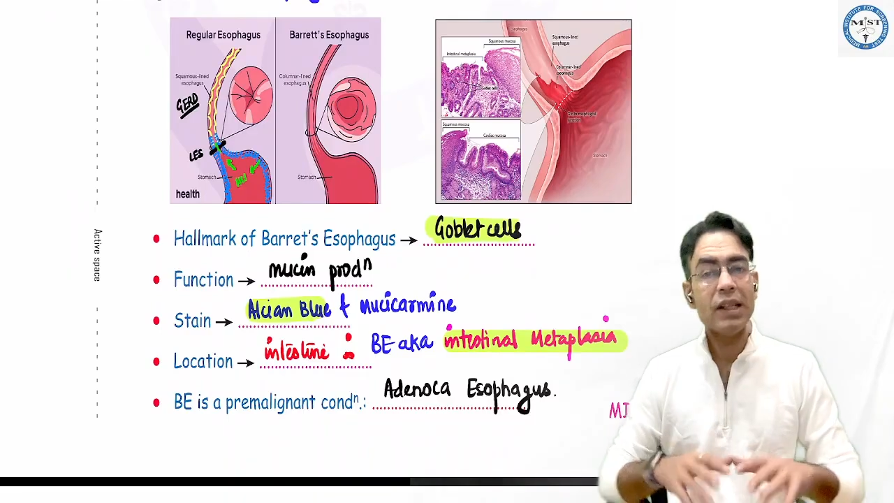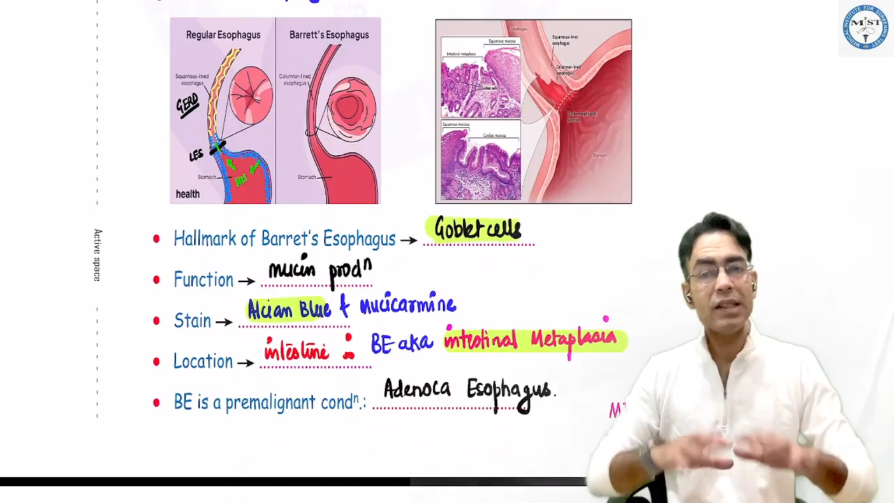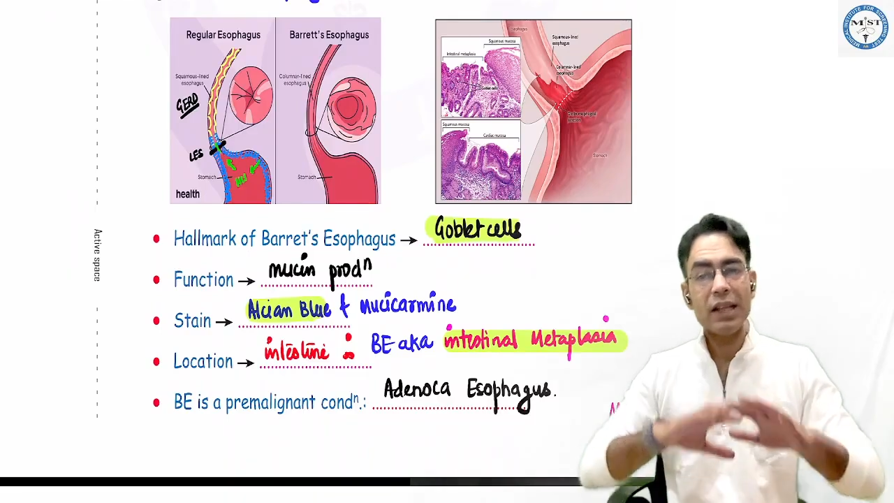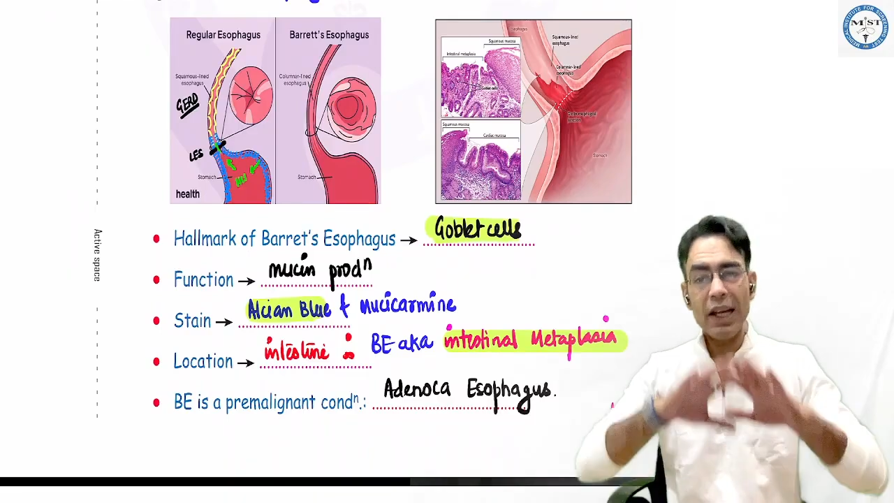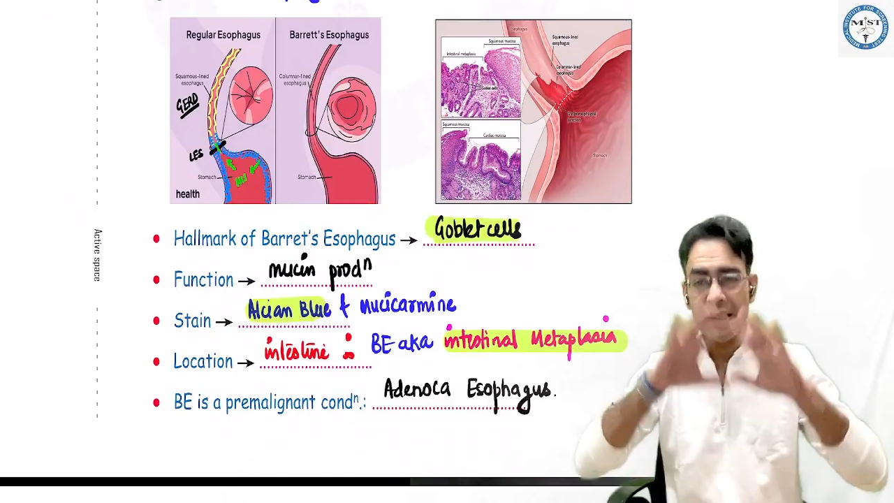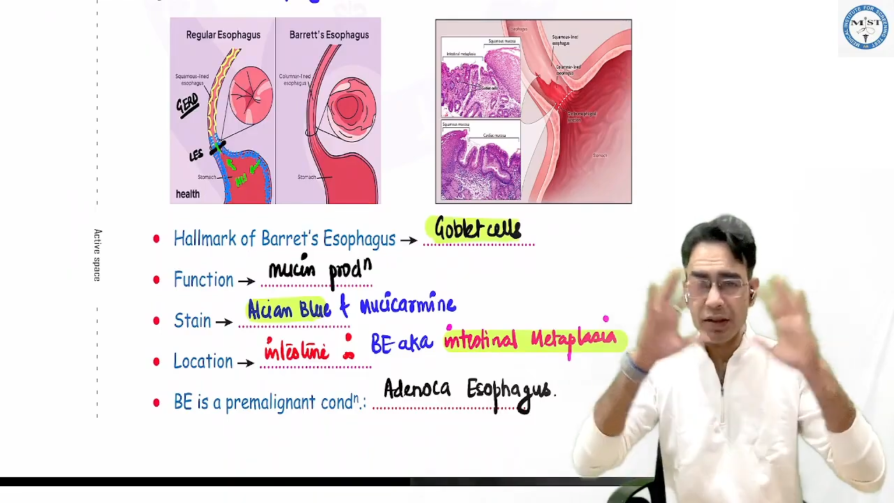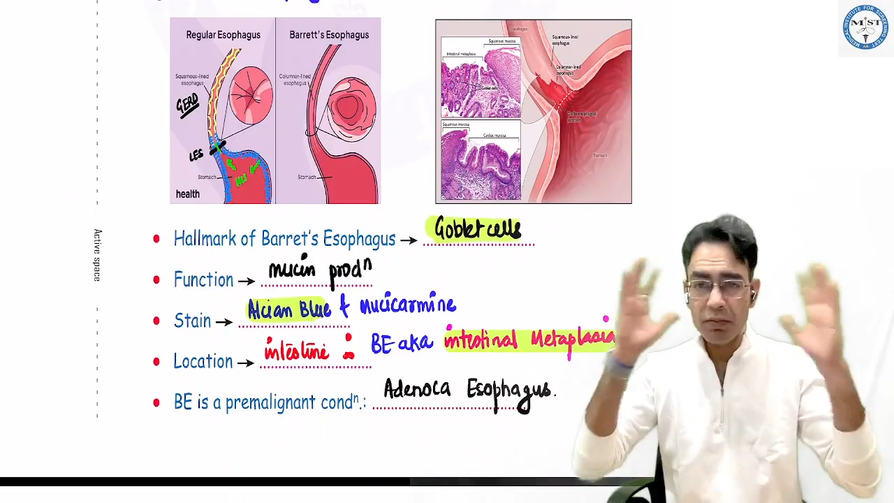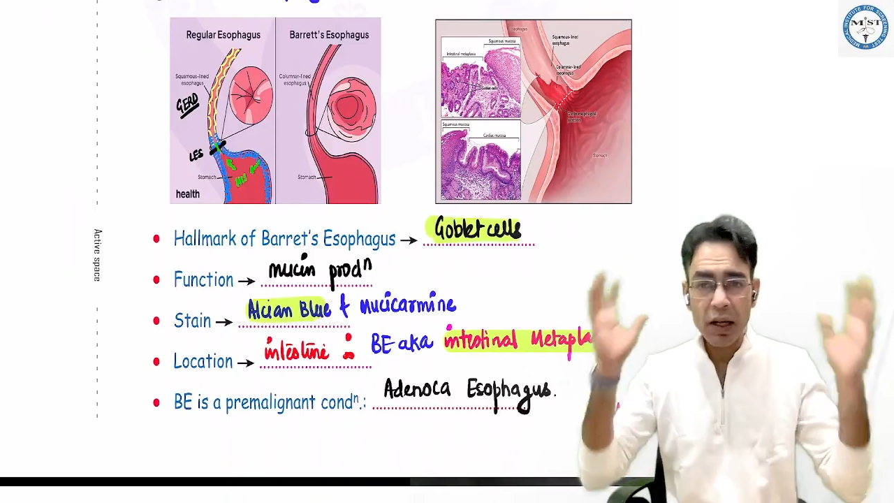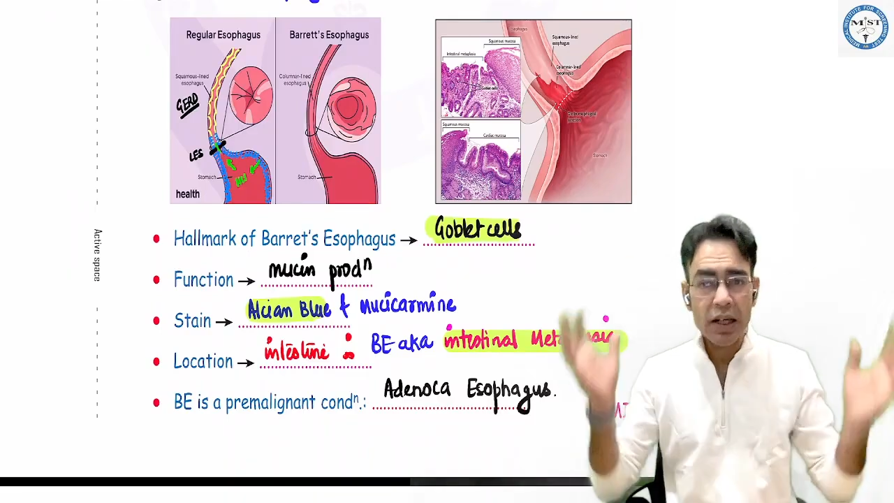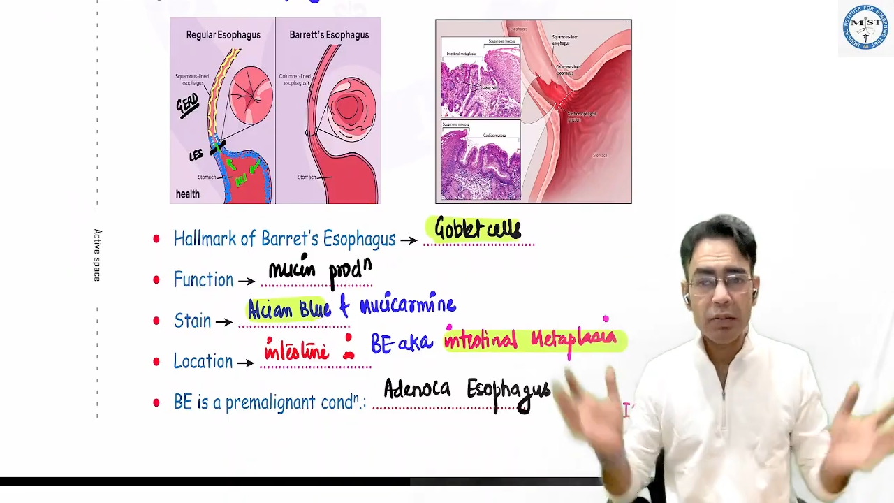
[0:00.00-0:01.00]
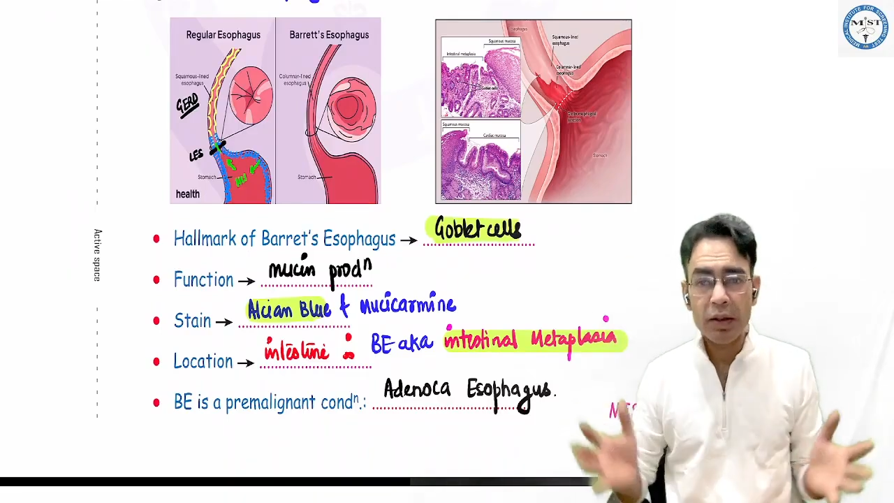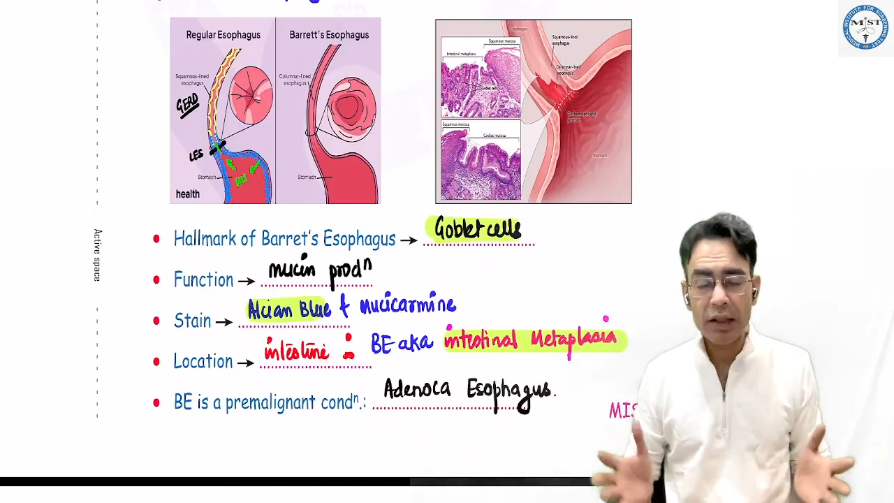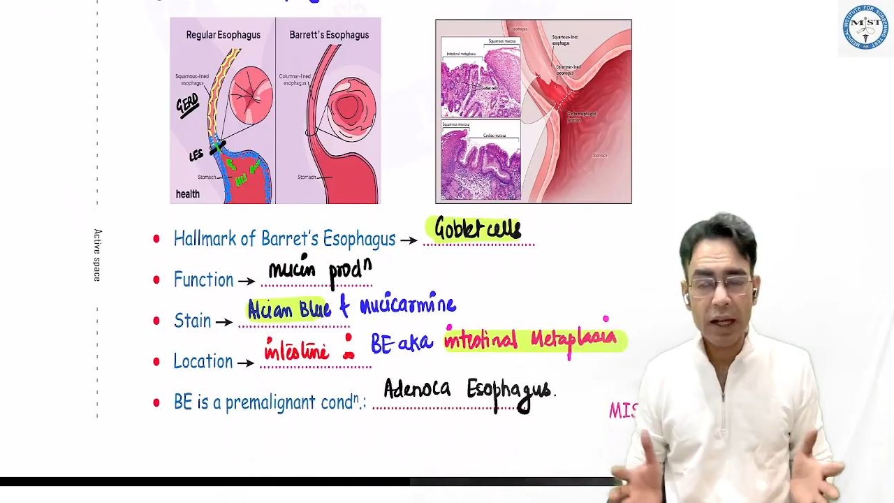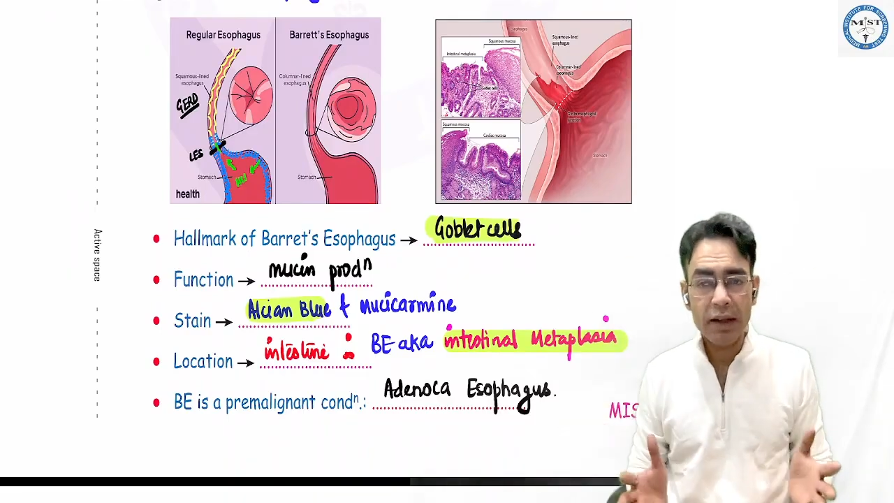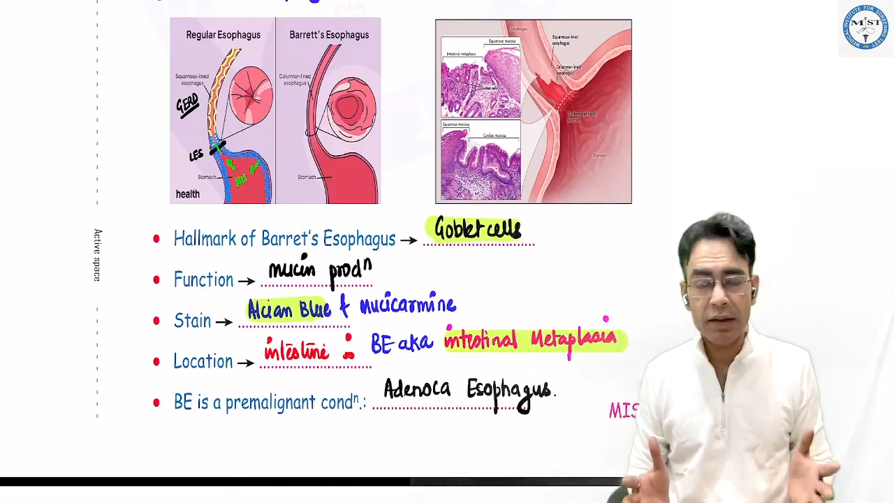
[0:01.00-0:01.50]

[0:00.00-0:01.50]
cells is multiple